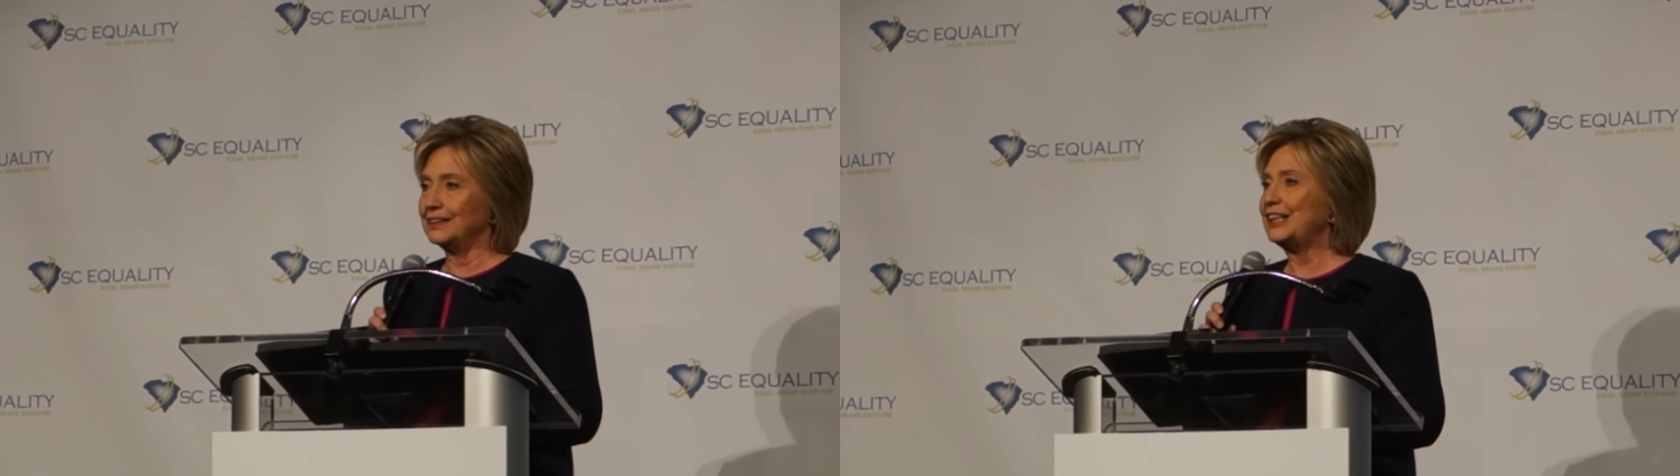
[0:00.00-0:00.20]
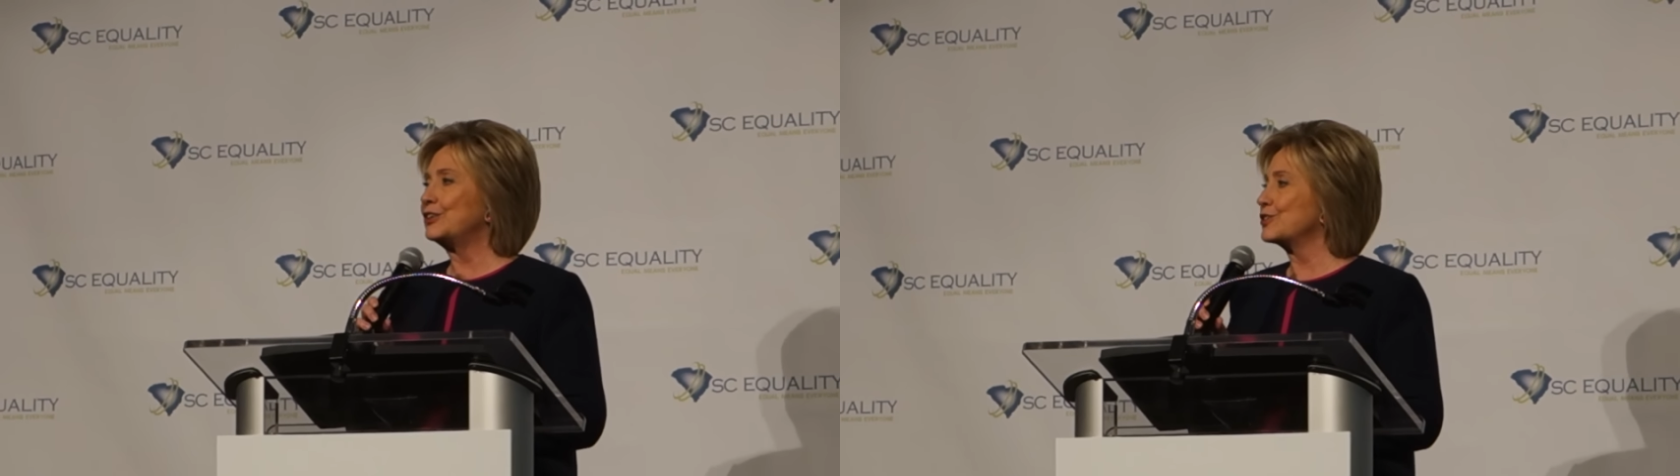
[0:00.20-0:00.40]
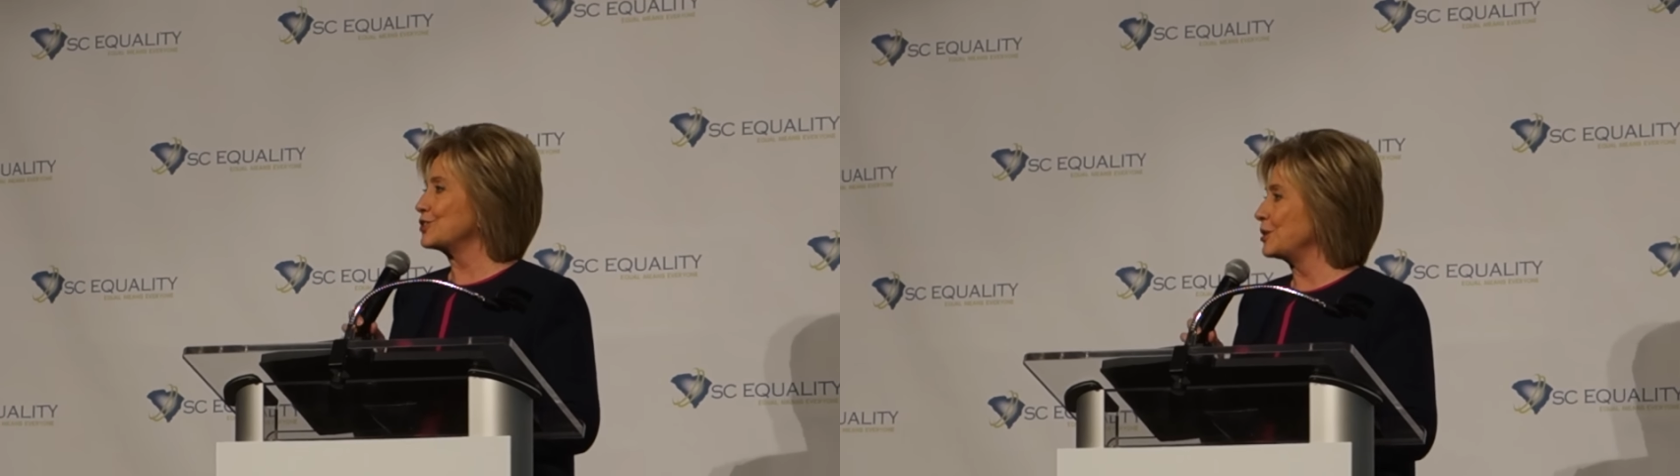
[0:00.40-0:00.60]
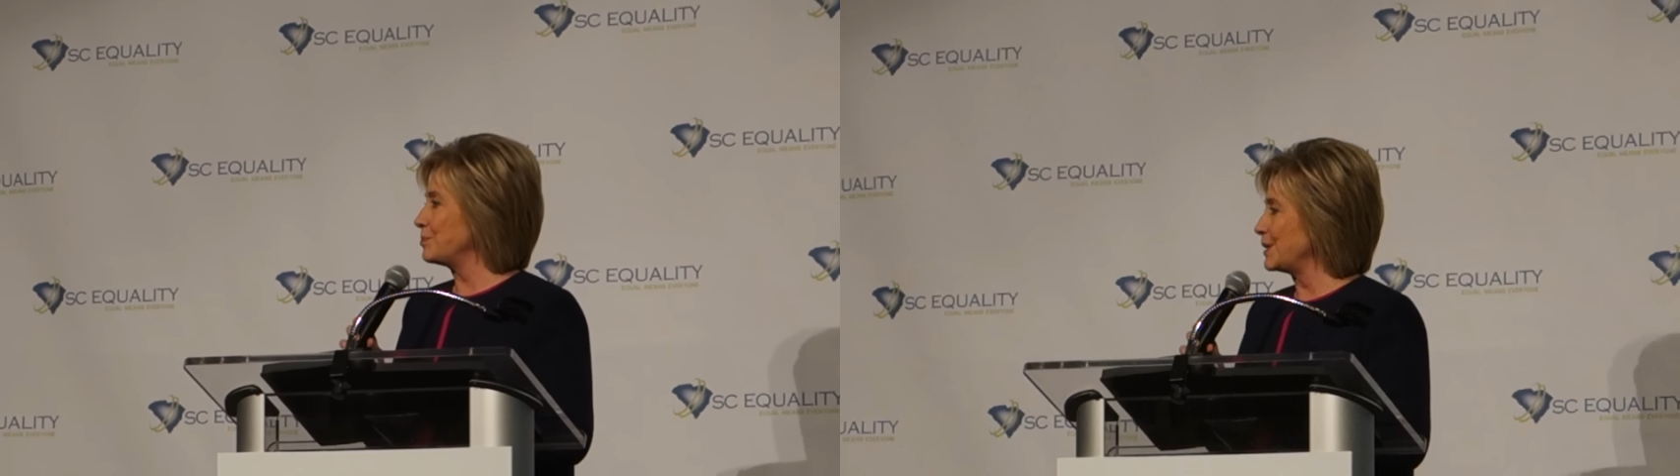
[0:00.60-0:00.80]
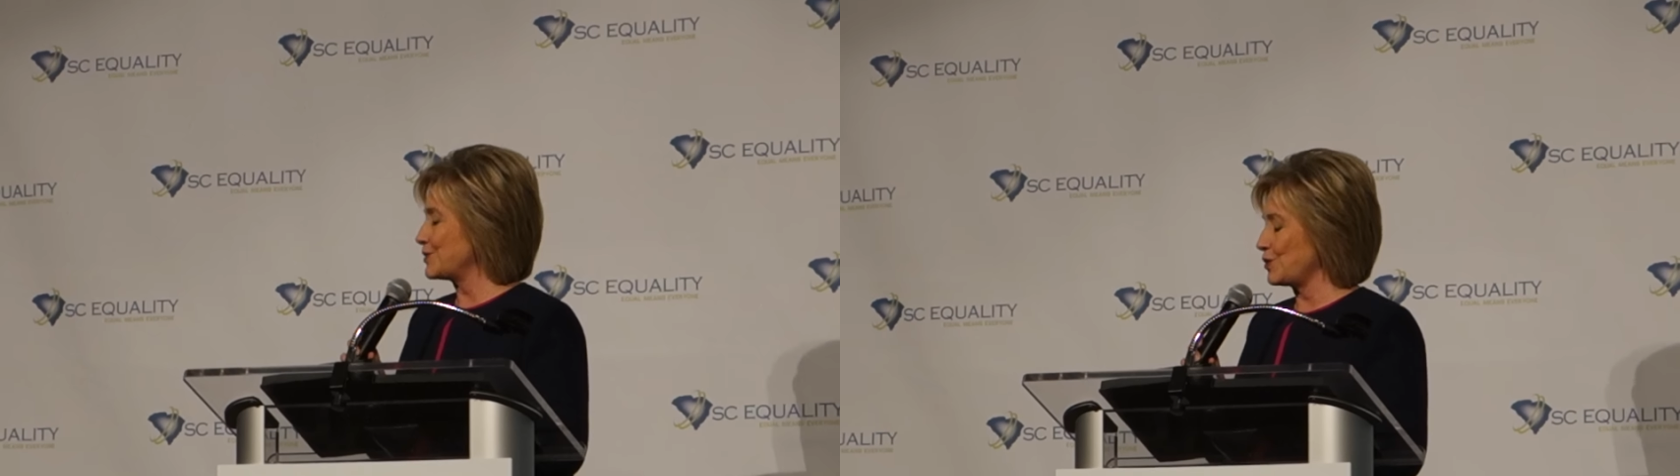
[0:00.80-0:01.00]

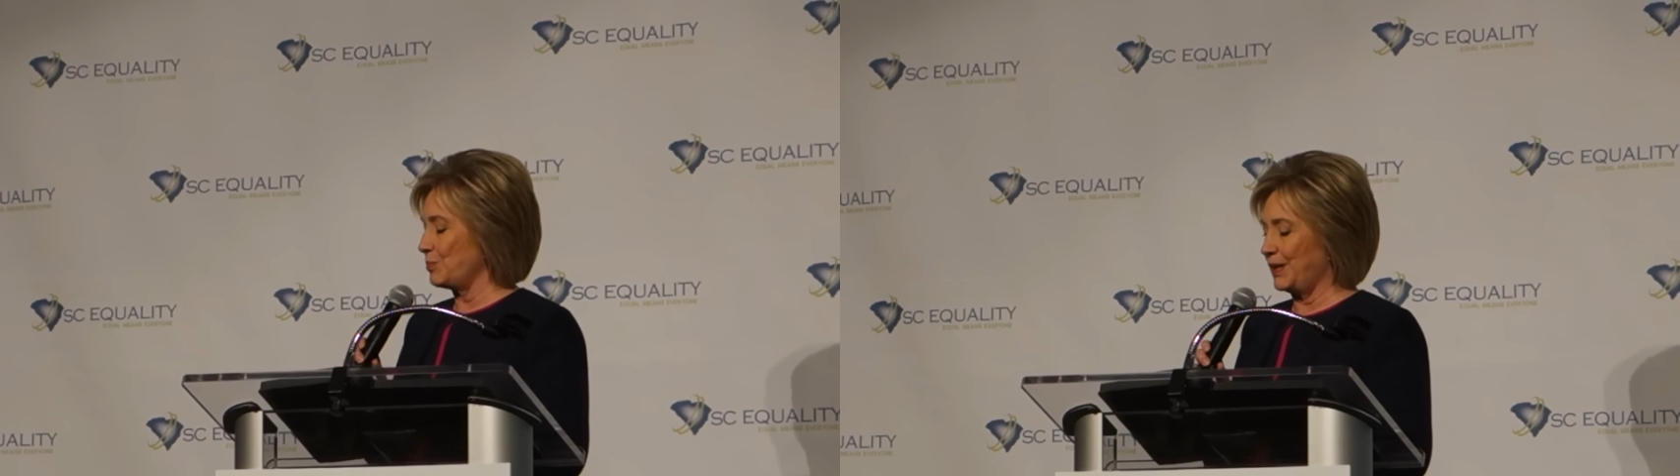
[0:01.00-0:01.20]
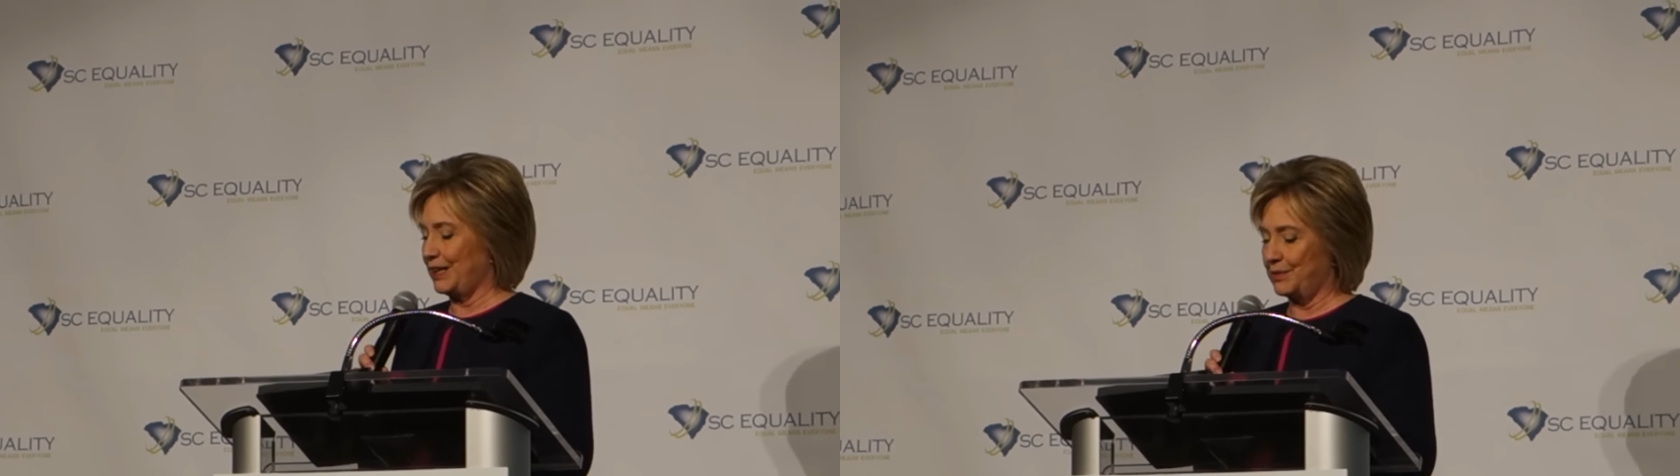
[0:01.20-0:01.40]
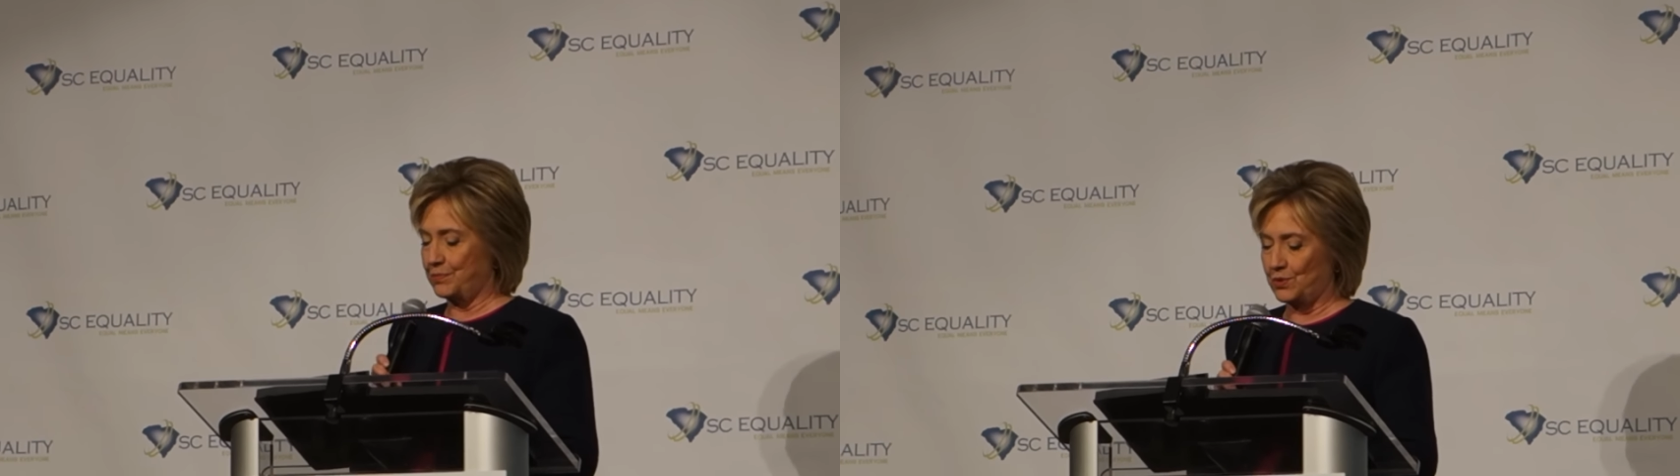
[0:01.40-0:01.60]
leadership on so many